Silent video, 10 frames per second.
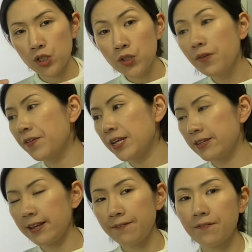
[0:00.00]
to
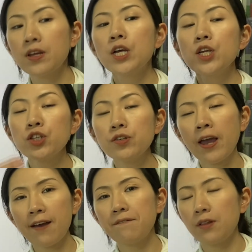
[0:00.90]
infinitive to
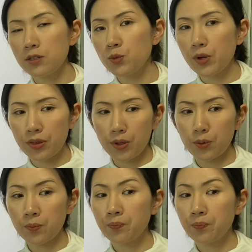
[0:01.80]
have lunch with you.